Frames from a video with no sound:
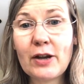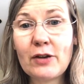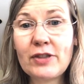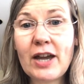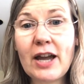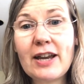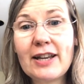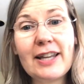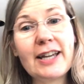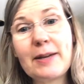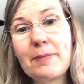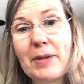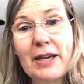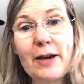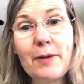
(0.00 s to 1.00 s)
that like
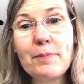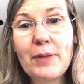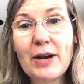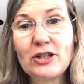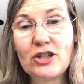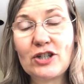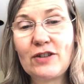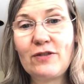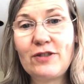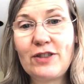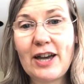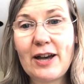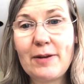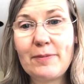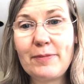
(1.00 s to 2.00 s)
make a bunch of
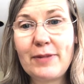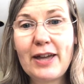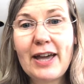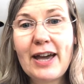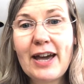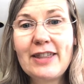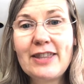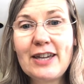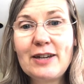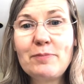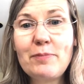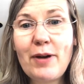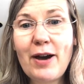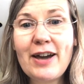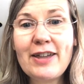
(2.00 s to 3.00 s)
them and then
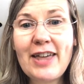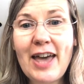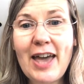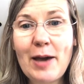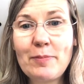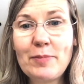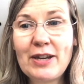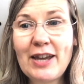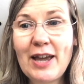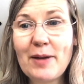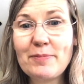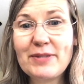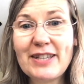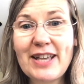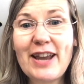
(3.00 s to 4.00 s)
buy the
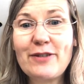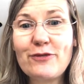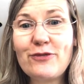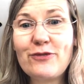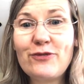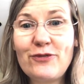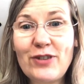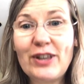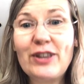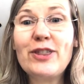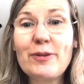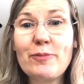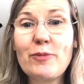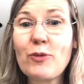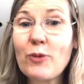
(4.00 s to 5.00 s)
M&Ms and fill
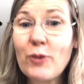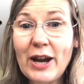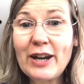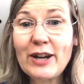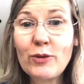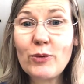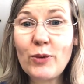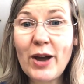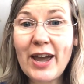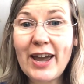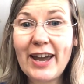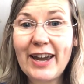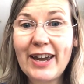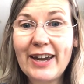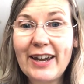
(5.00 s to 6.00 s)
them right
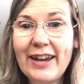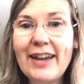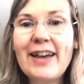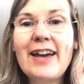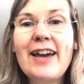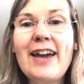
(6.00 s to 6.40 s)
away